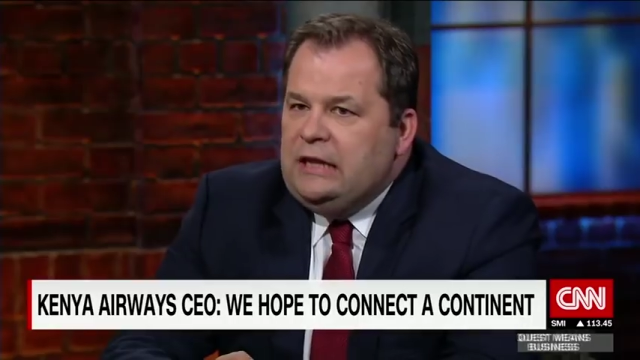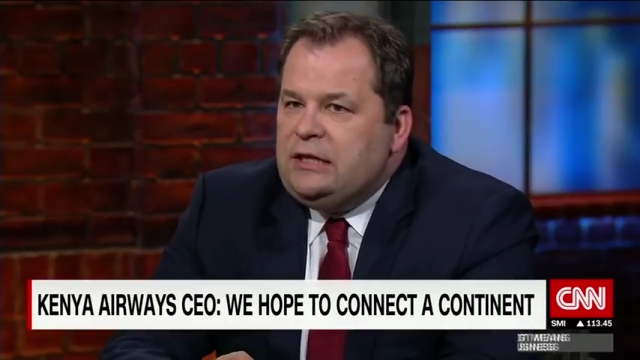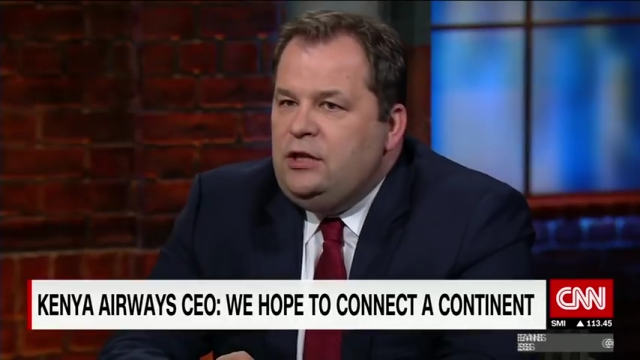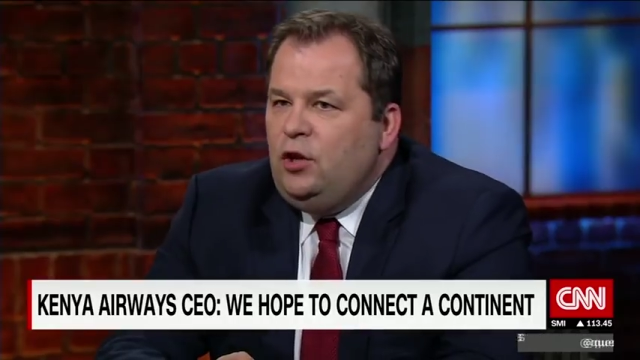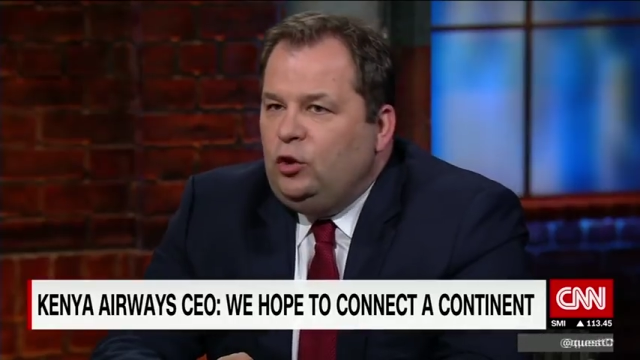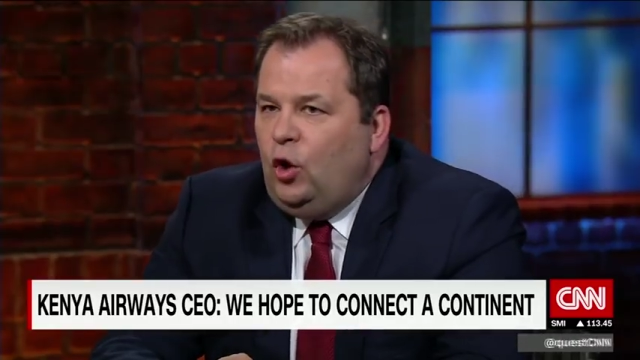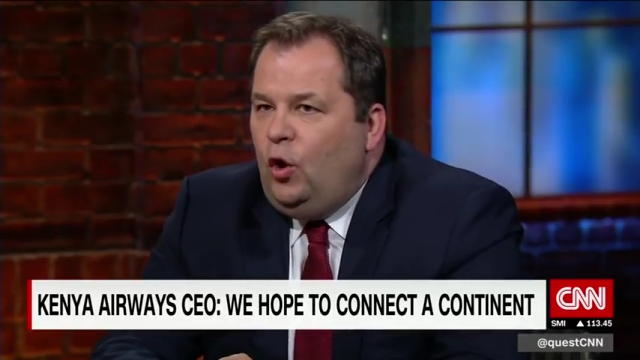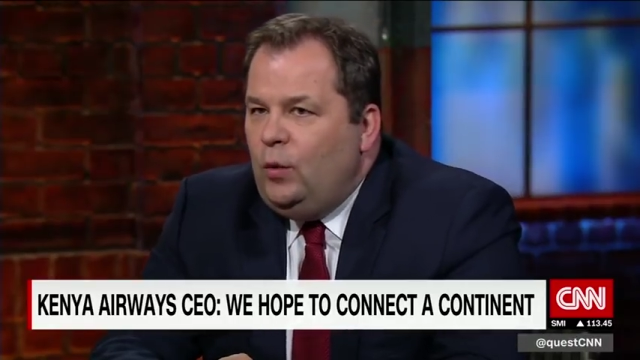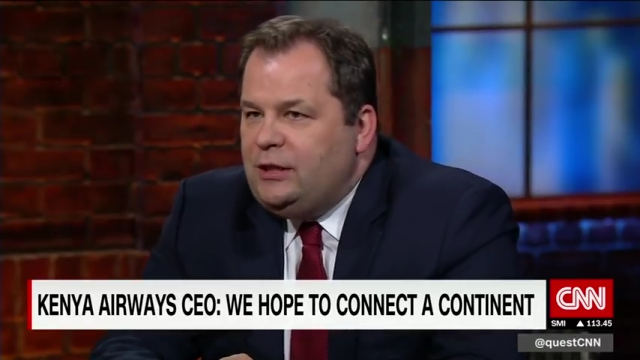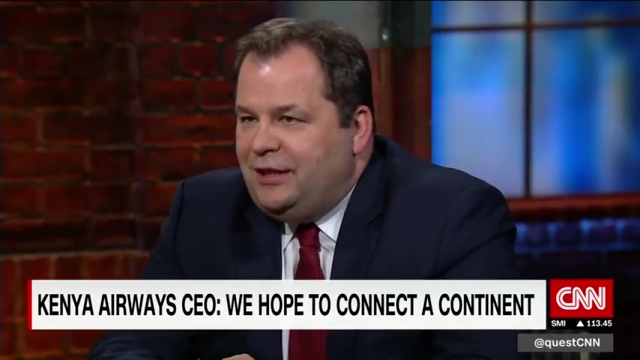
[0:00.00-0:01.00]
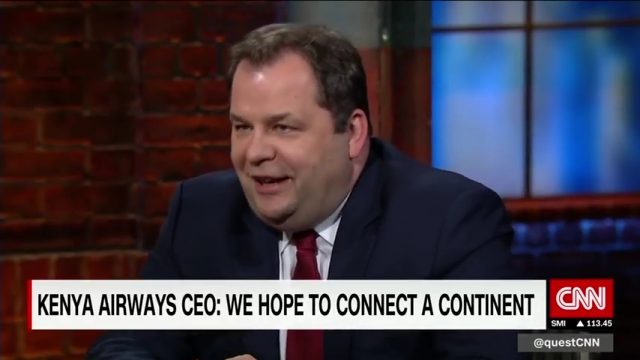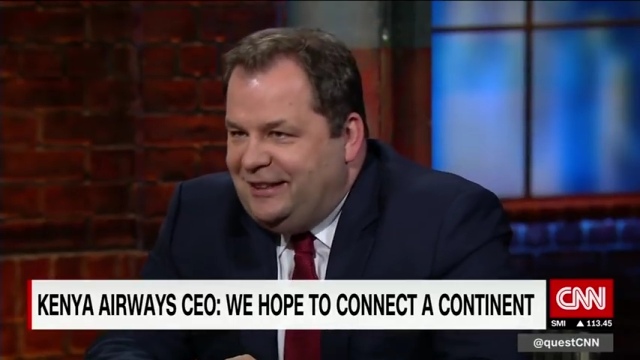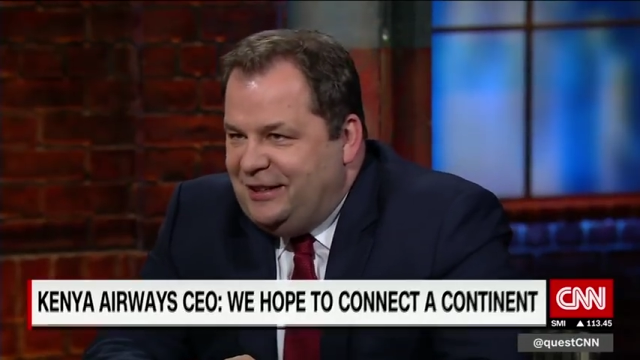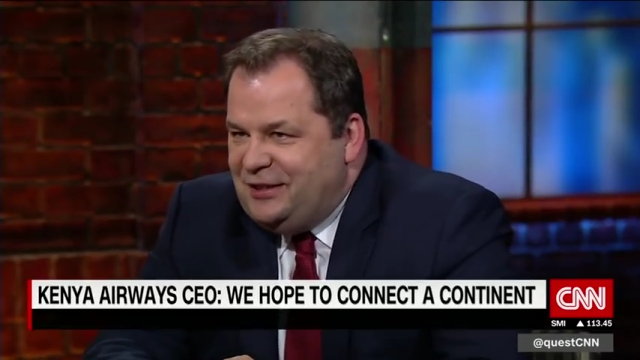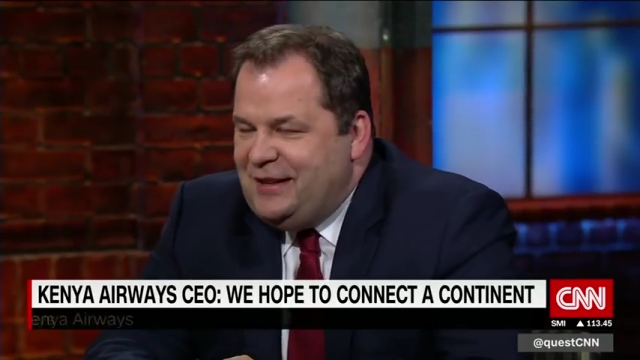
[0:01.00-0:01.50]
it's not always
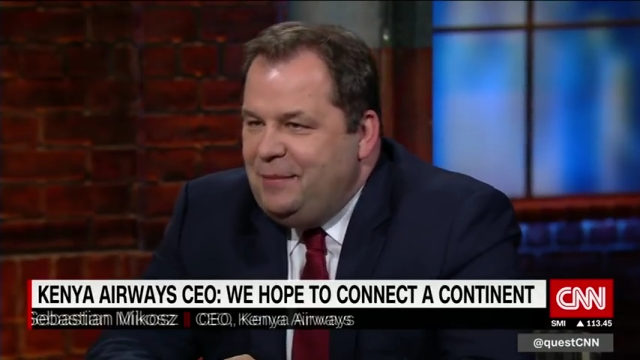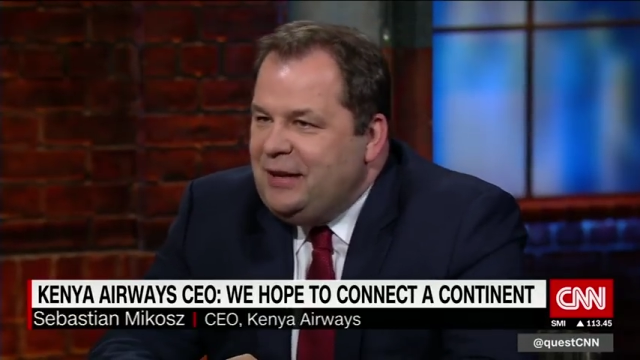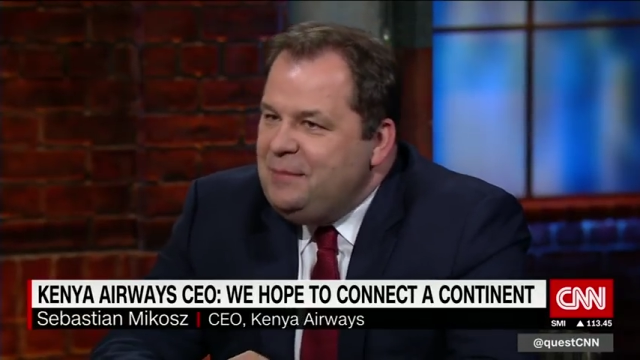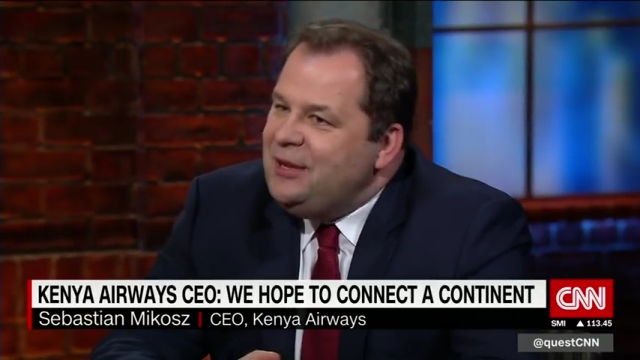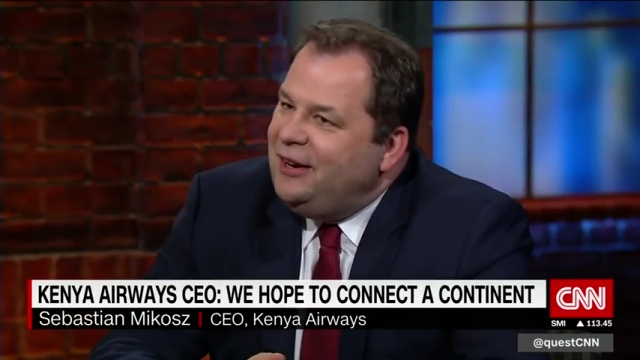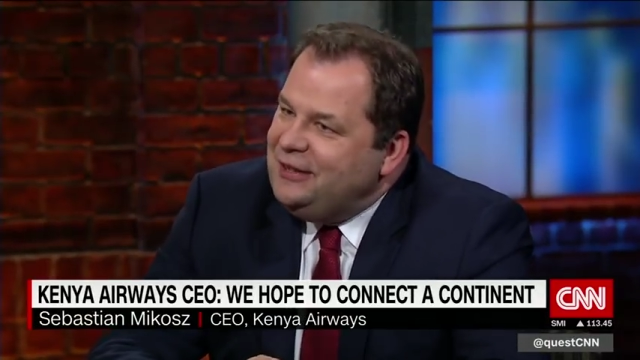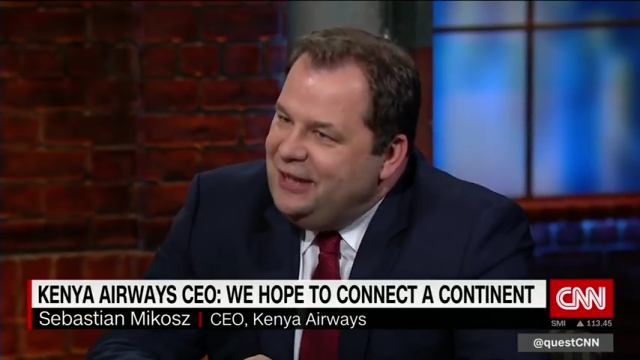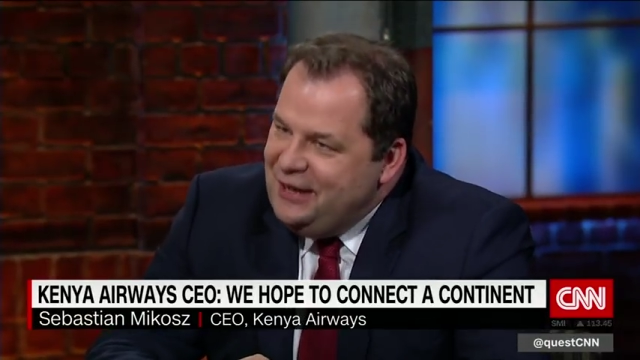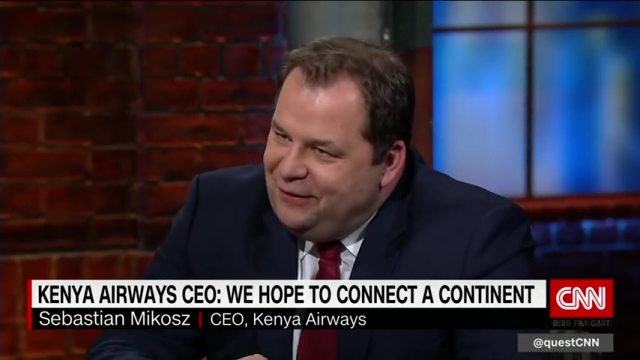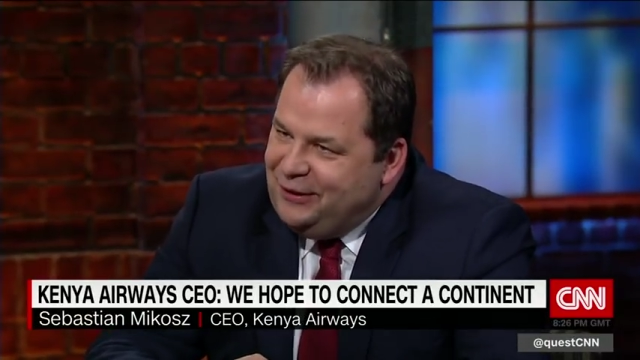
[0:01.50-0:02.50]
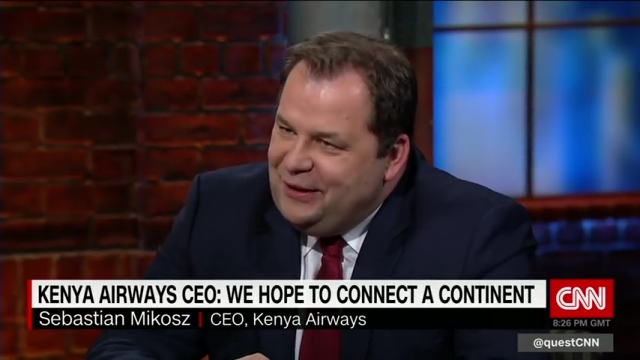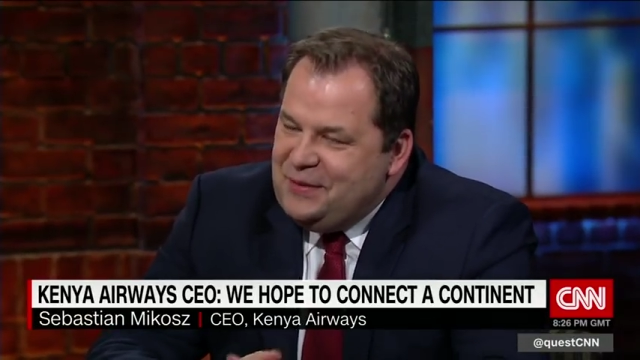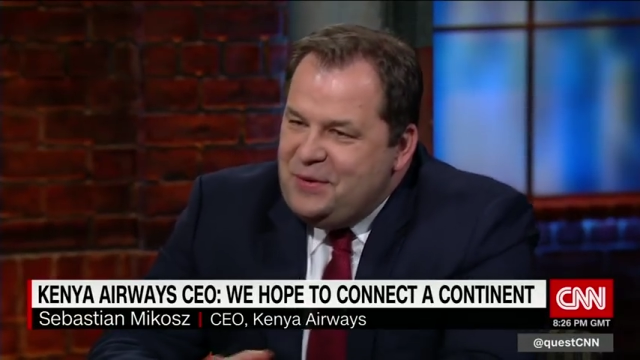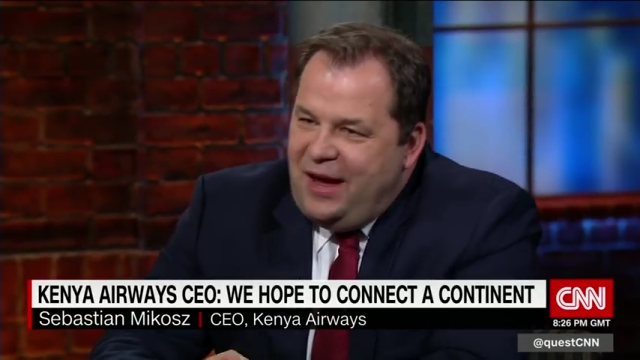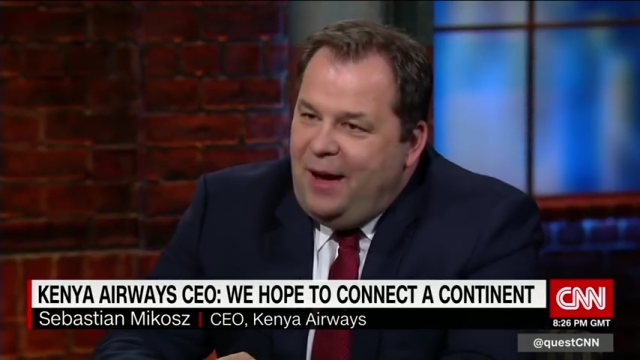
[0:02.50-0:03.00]
like this. Sometimes they are delivered,
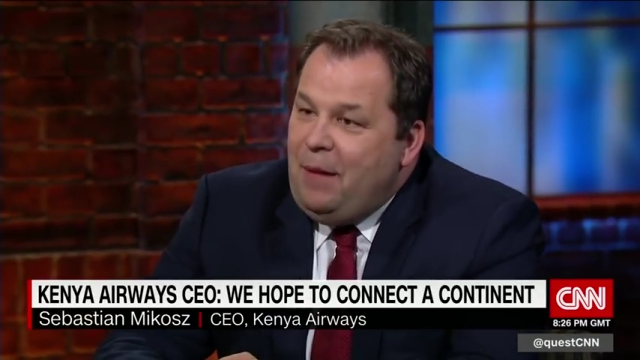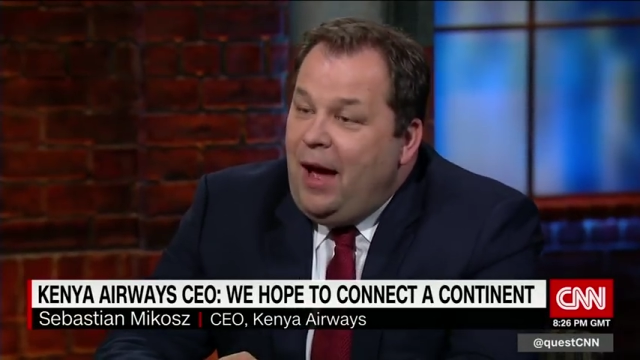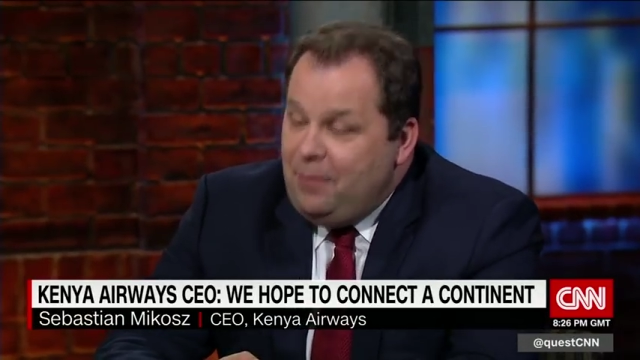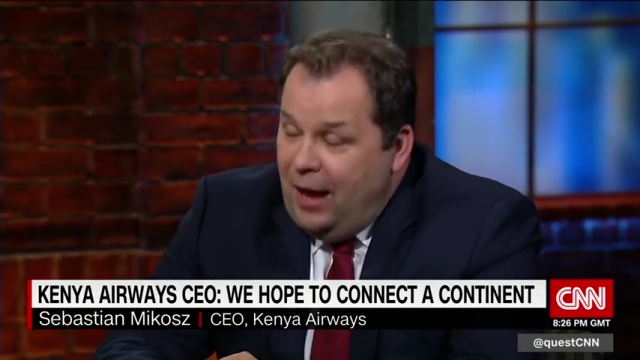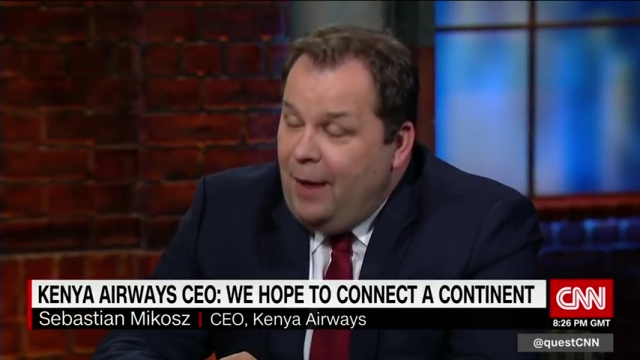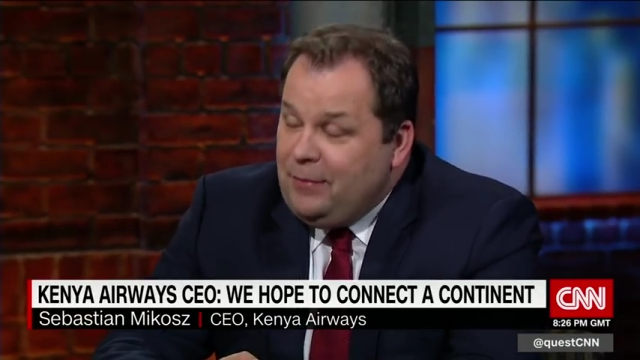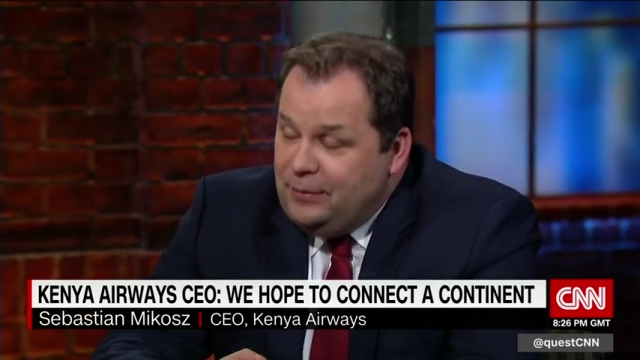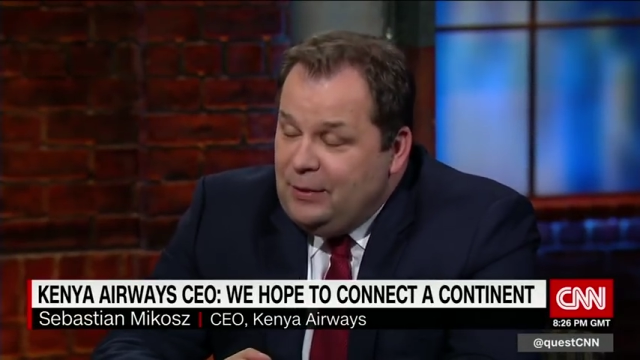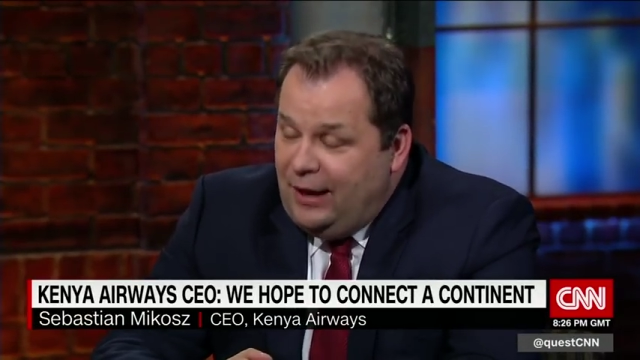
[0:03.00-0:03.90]
and we, I'm, I'm, I'm,